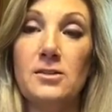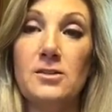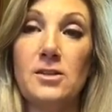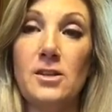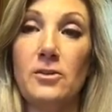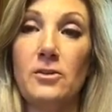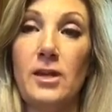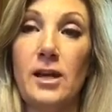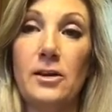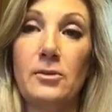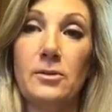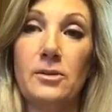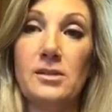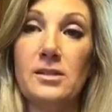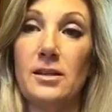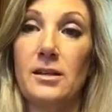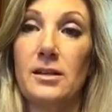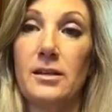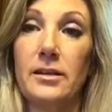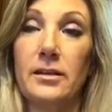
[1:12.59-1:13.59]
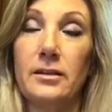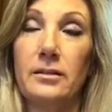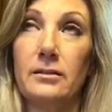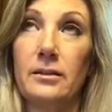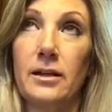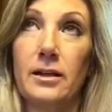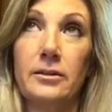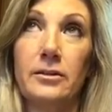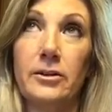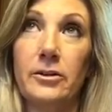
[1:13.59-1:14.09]
So that was like,
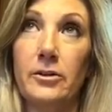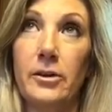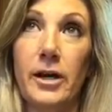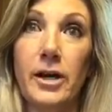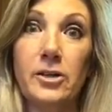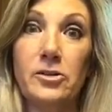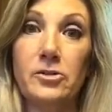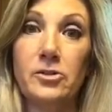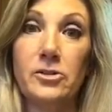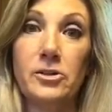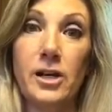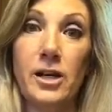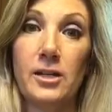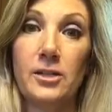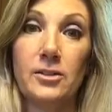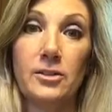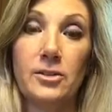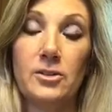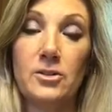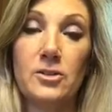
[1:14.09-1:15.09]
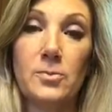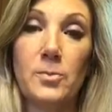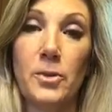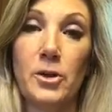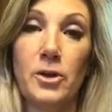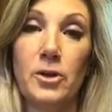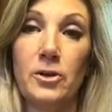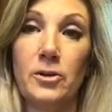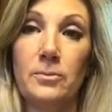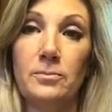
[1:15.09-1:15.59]
I don't know, $100
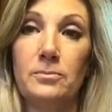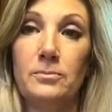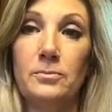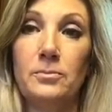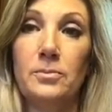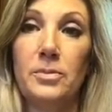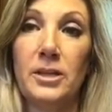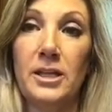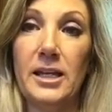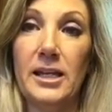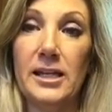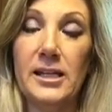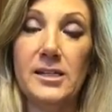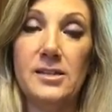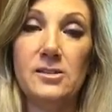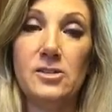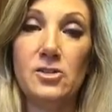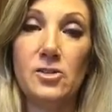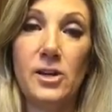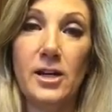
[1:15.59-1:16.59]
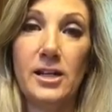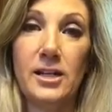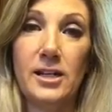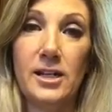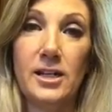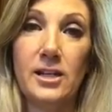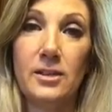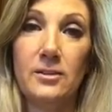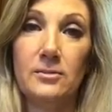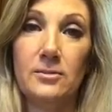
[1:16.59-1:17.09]
per place, trying to
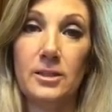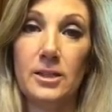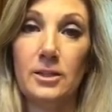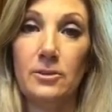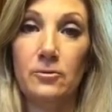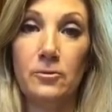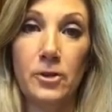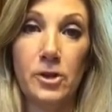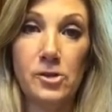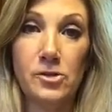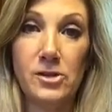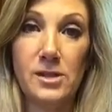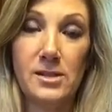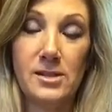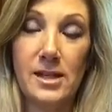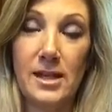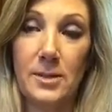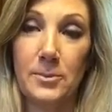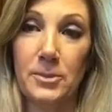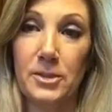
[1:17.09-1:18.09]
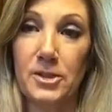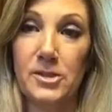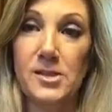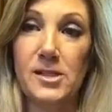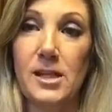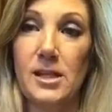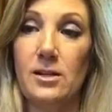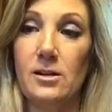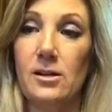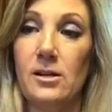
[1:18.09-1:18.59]
get little frozen samples
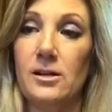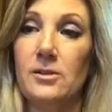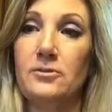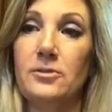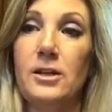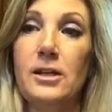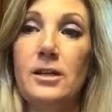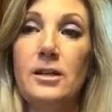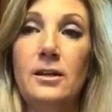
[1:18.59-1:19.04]
sent off,